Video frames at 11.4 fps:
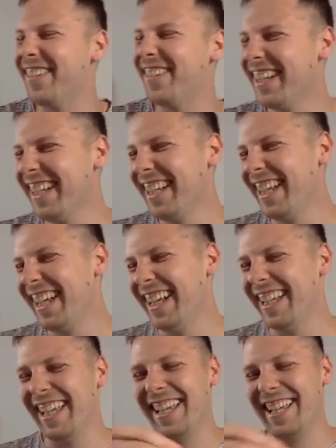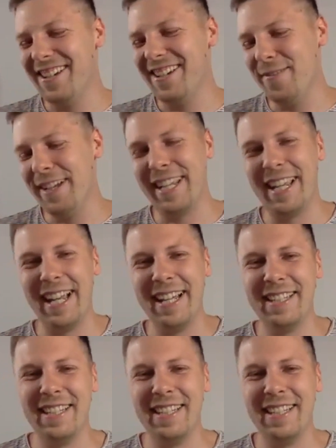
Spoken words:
Like, oh my God!